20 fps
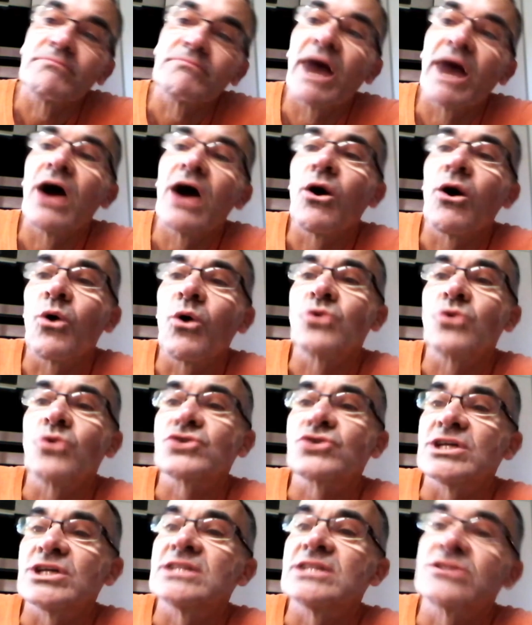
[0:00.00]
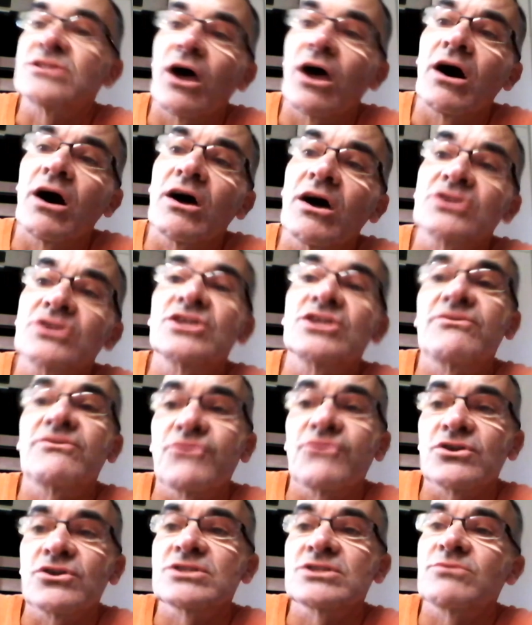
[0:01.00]
my old guitar, she's the
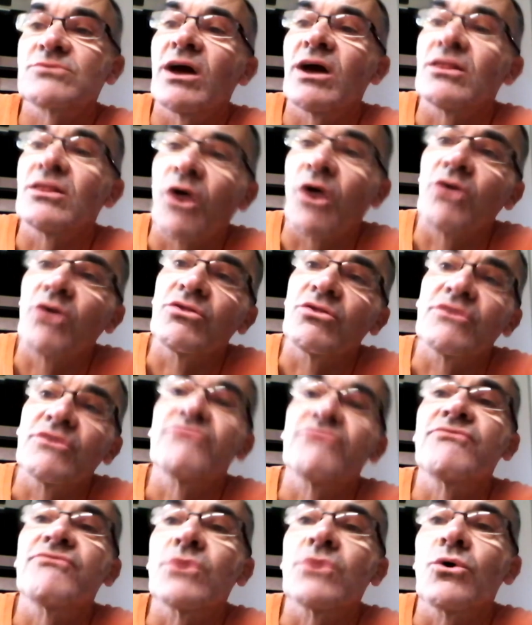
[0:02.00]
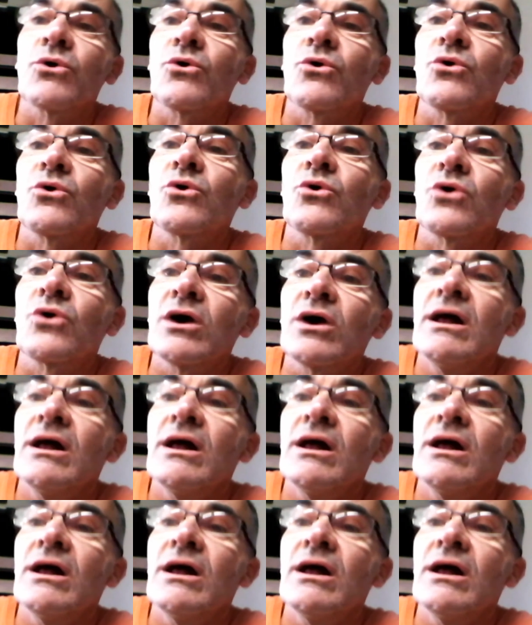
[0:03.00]
first one on the floor.